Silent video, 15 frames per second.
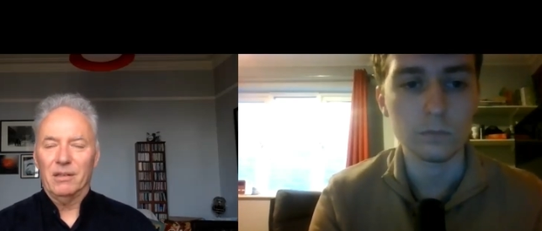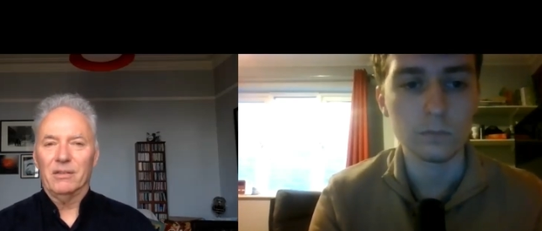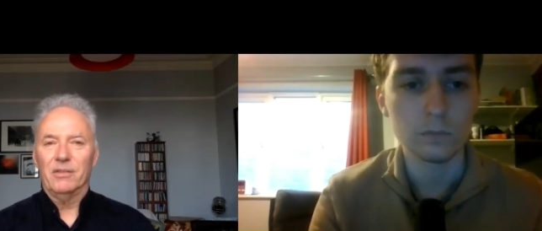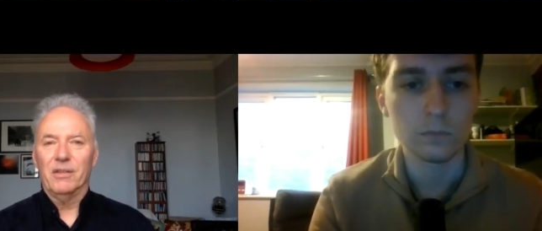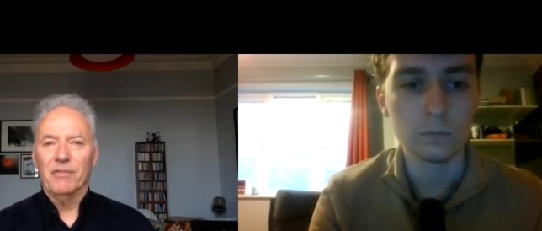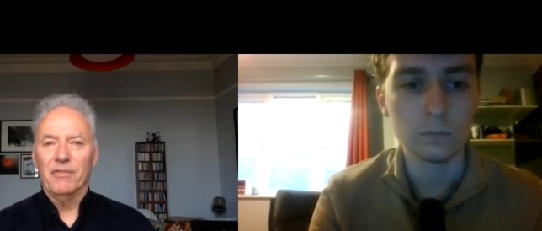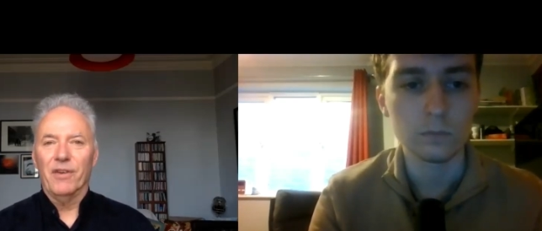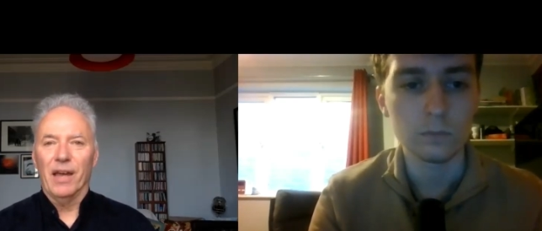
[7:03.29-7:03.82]

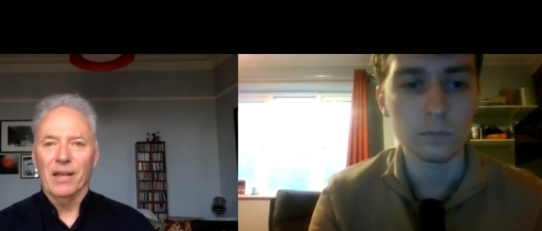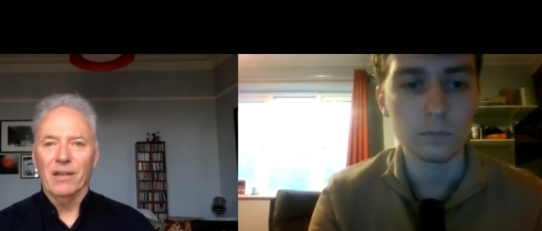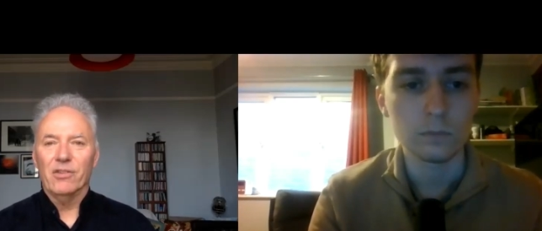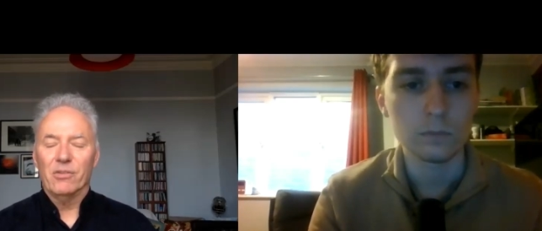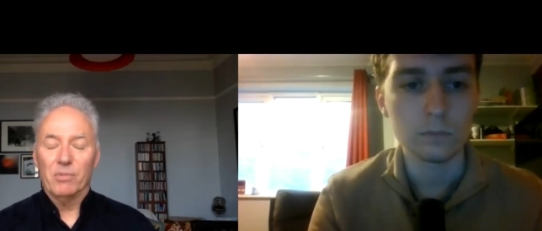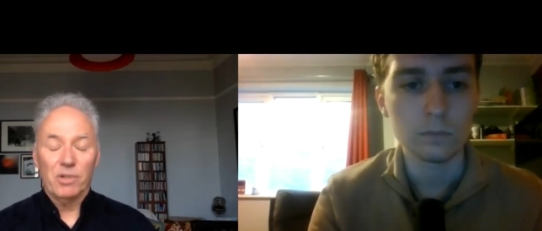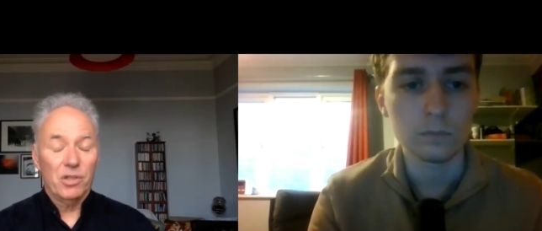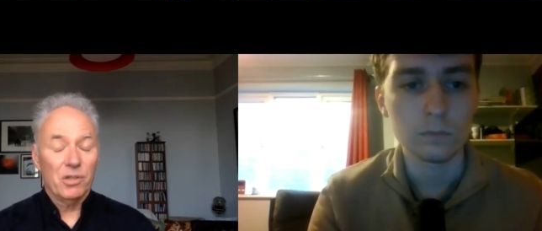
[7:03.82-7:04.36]
Speaker 1: defence,
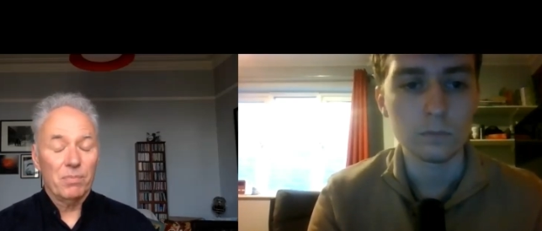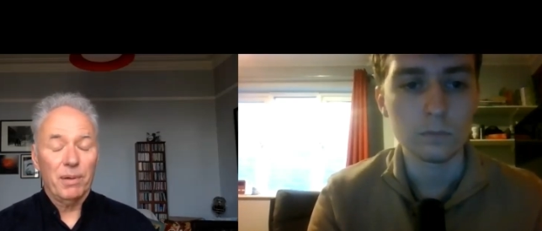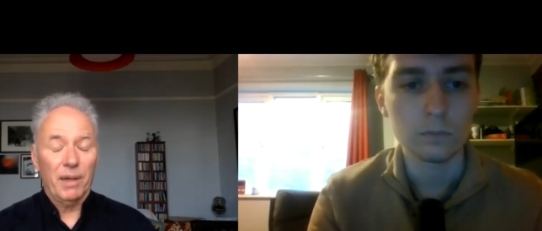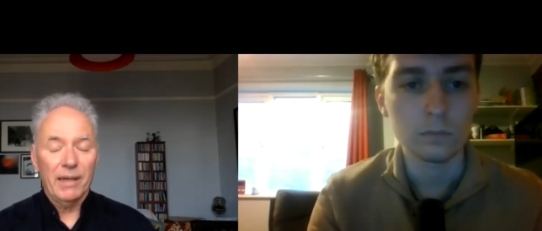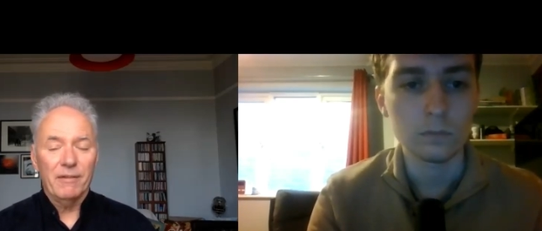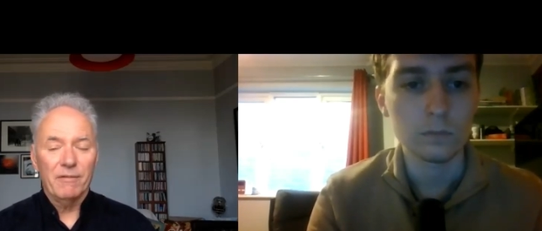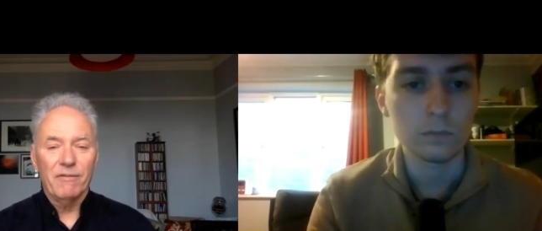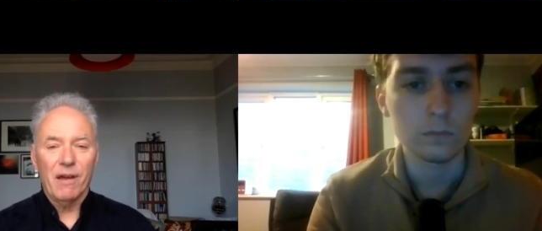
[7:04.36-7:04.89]
which has
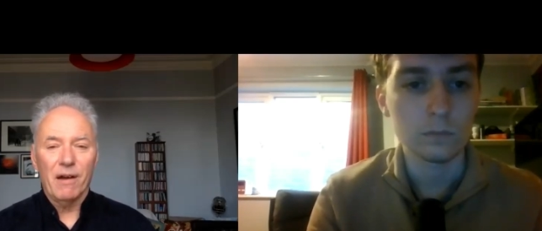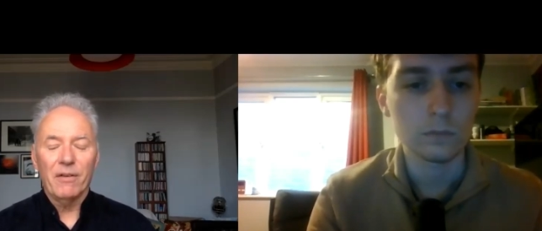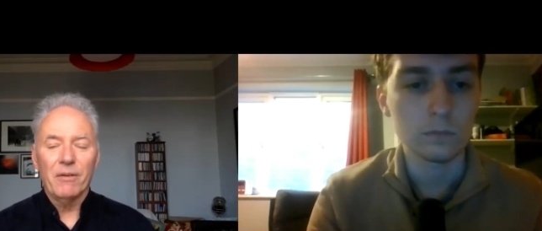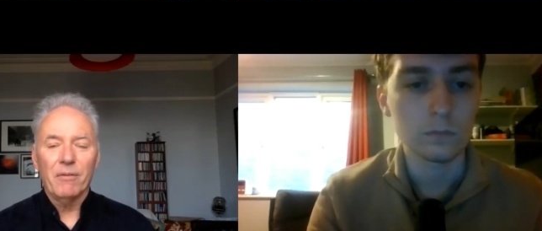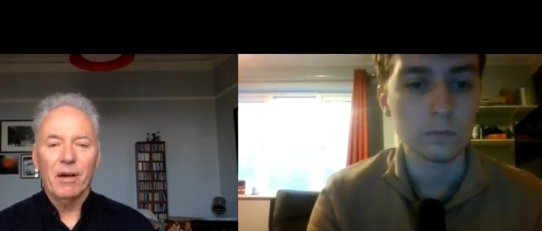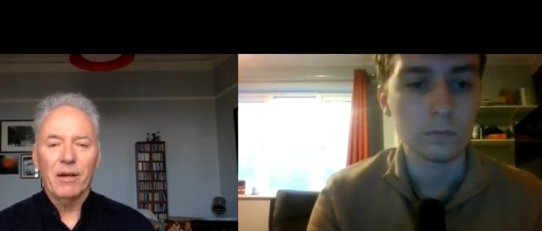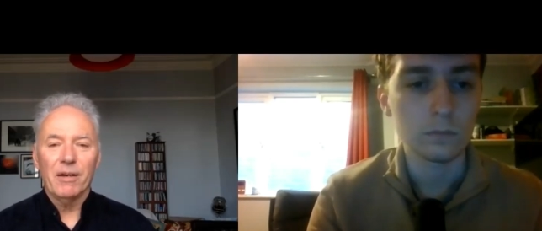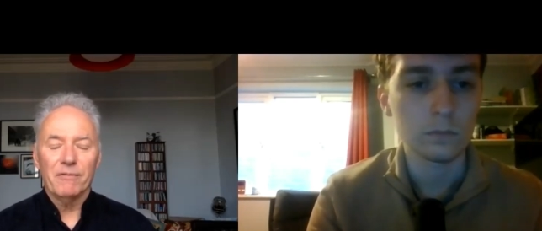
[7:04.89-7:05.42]
played very,
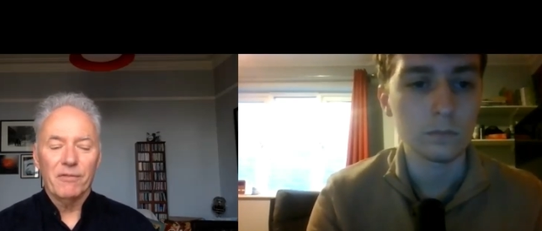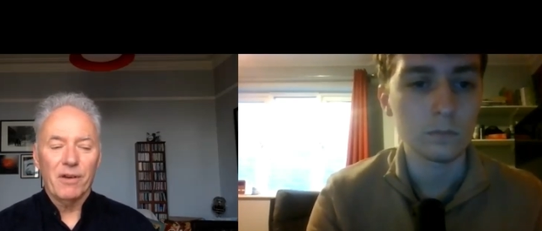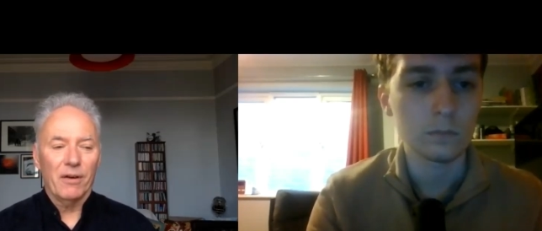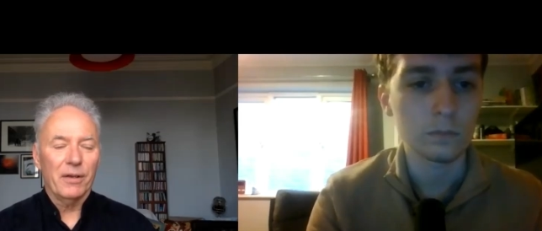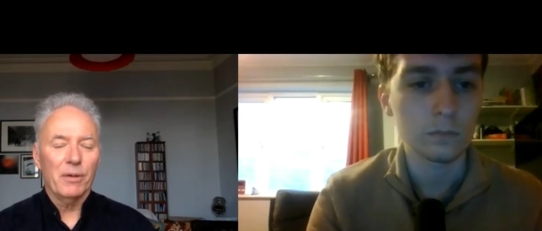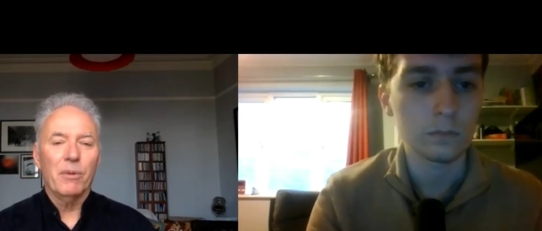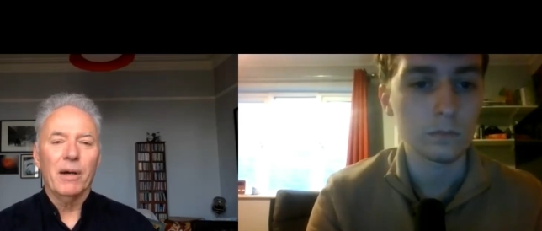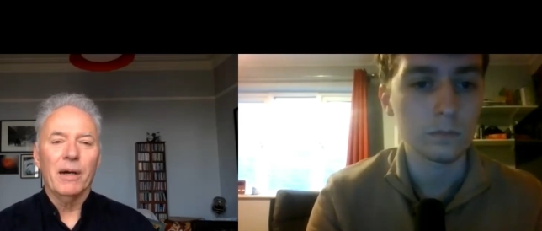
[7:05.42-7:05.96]
very,
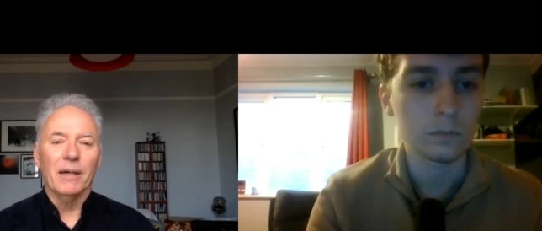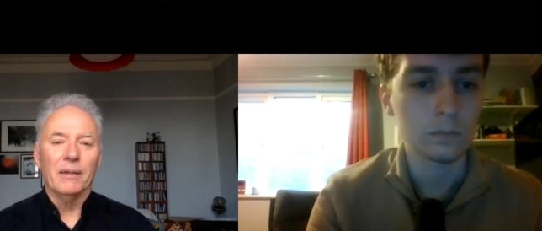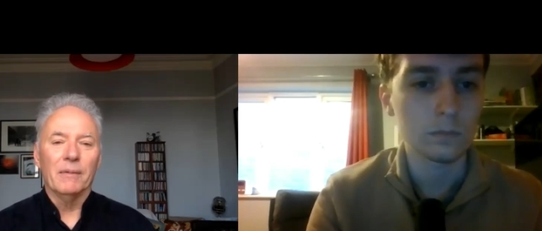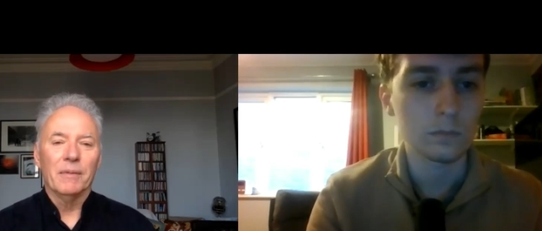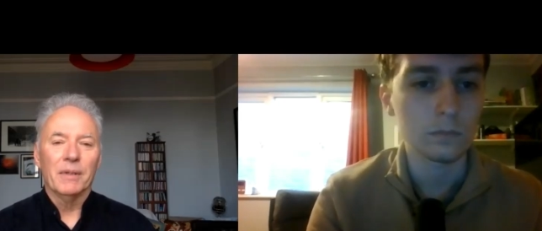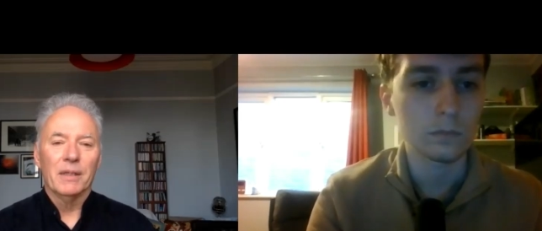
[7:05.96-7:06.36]
very well,